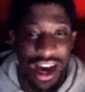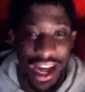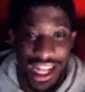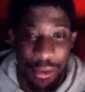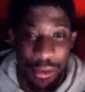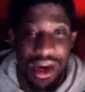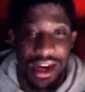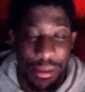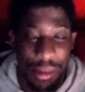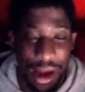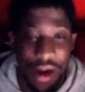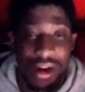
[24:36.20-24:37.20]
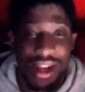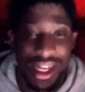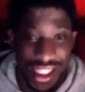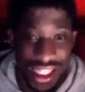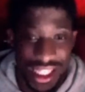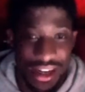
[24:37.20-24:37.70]
I think we're going to get better
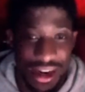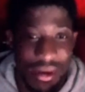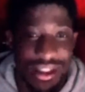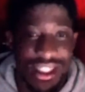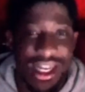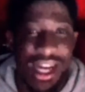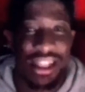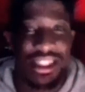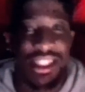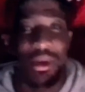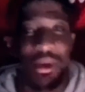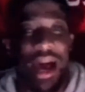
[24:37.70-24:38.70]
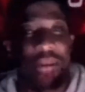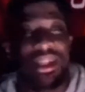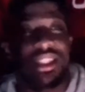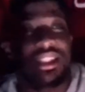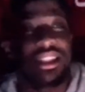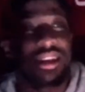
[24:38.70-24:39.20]
next year, and I'm excited to see what
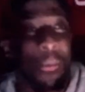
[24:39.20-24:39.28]
happens.